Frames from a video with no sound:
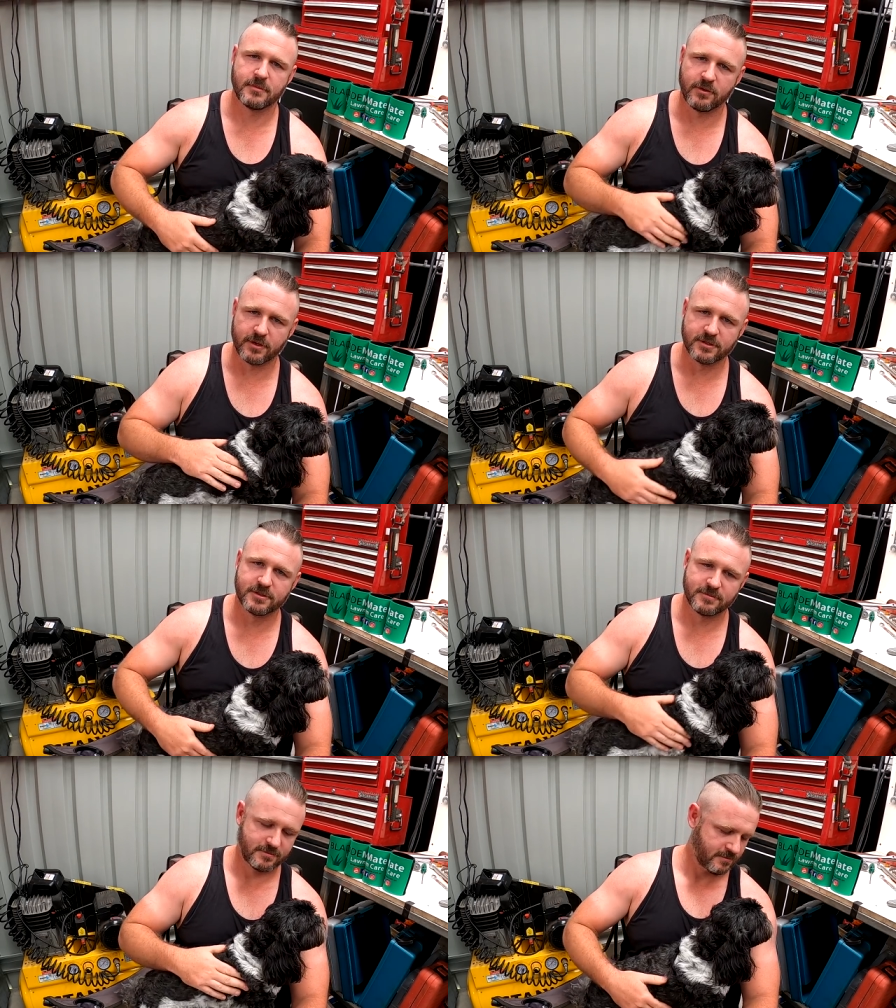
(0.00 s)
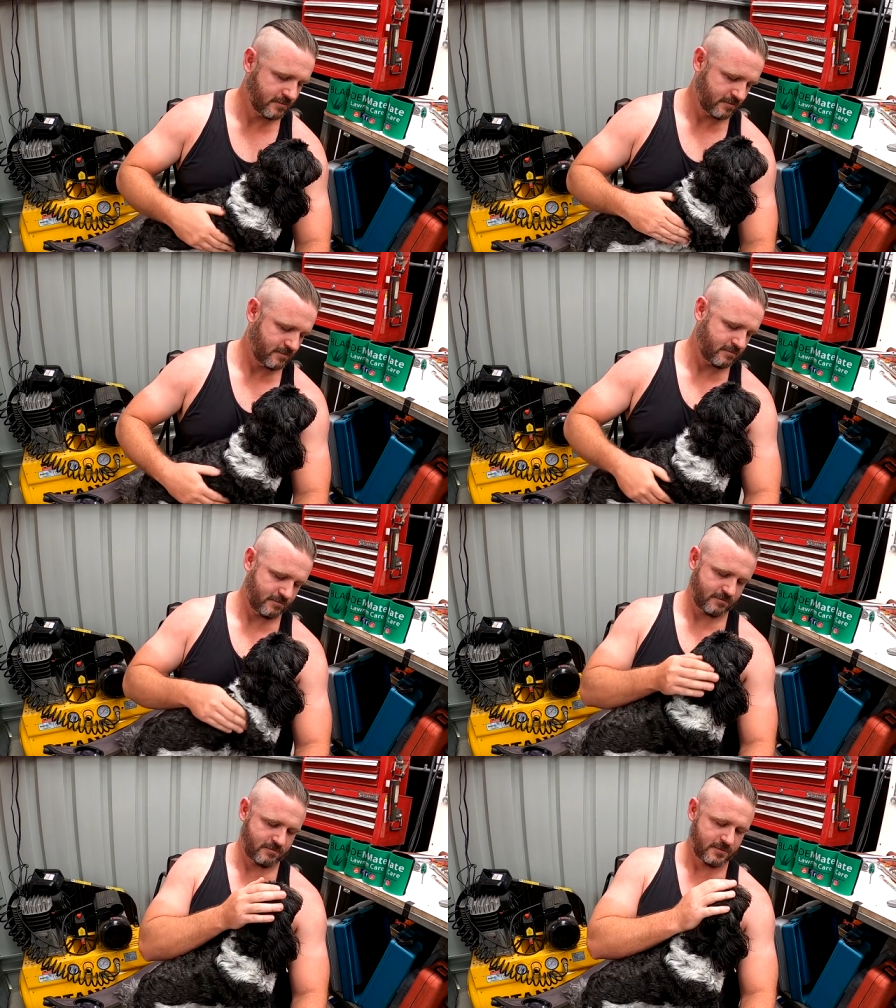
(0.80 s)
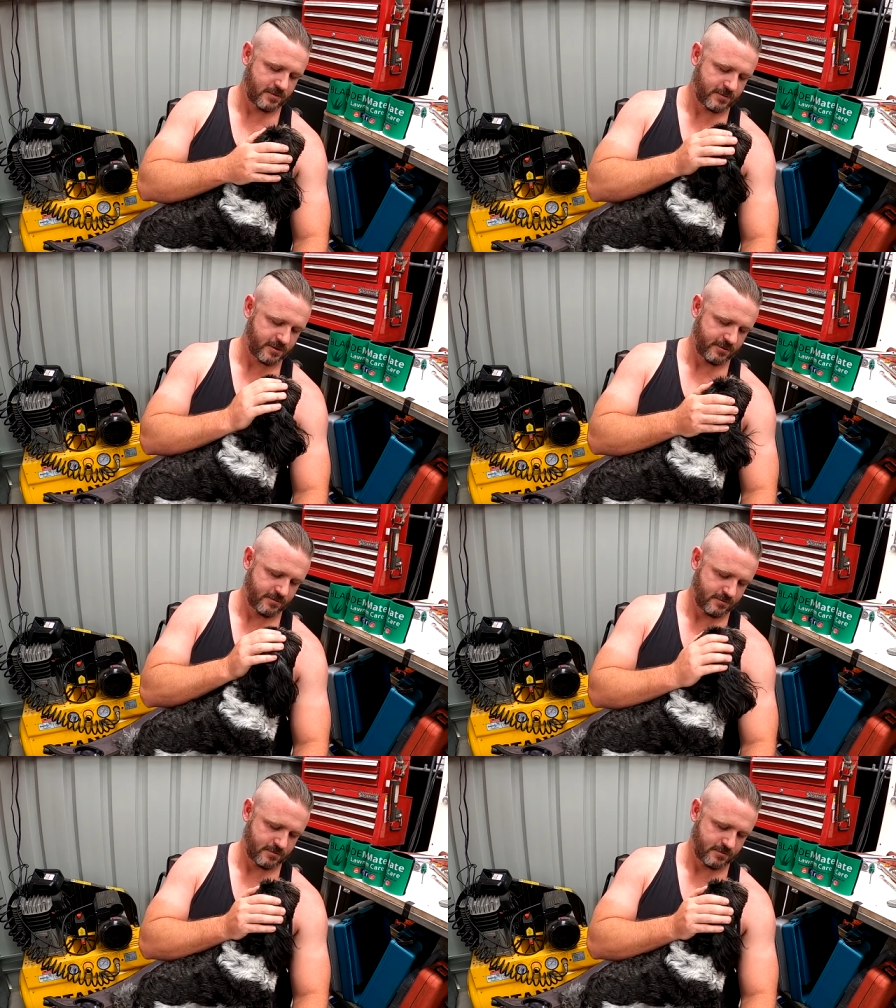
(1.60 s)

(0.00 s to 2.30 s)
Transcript: Here he is. Hey, buddy.